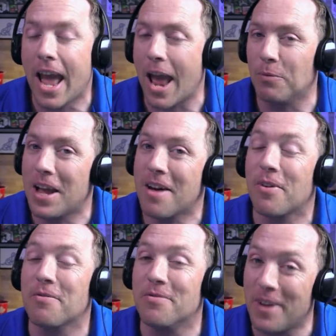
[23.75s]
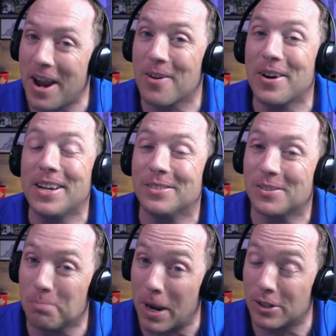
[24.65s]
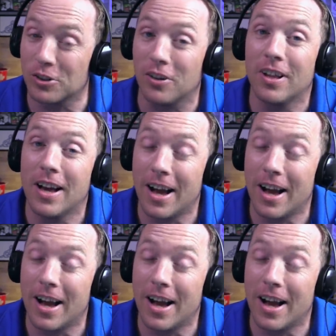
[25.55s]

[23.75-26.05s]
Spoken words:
And we have a very special